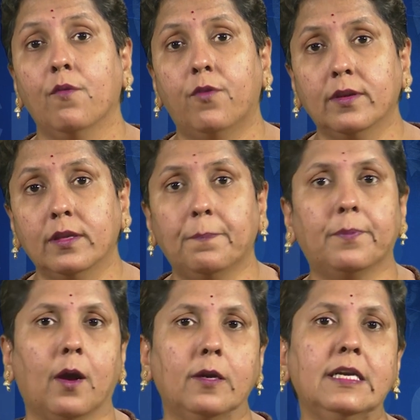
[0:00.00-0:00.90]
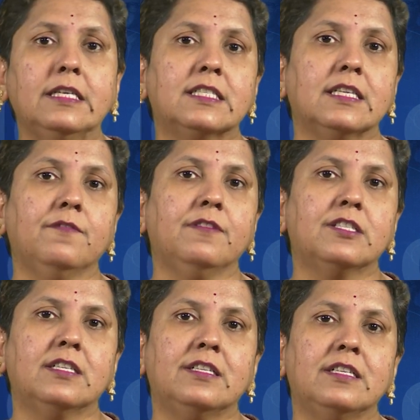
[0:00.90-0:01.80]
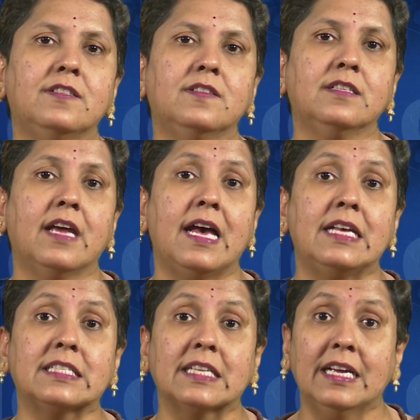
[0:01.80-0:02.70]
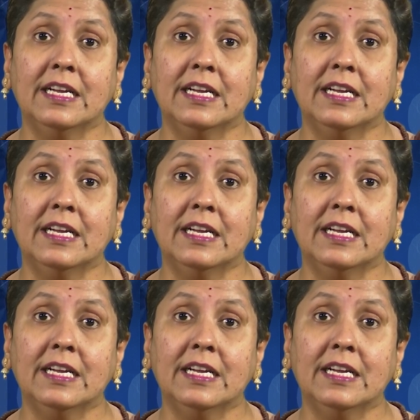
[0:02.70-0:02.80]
for the products in which the region has